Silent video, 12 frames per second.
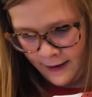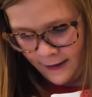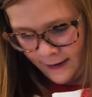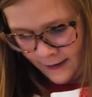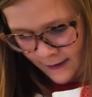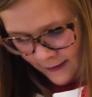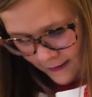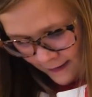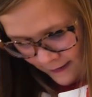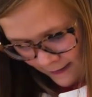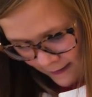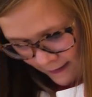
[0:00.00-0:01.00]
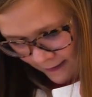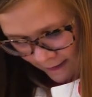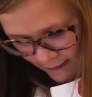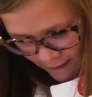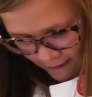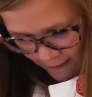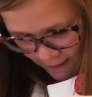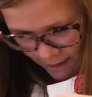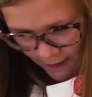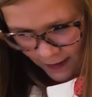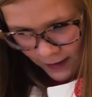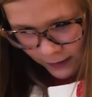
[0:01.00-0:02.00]

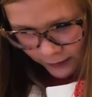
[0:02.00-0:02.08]
[no speech]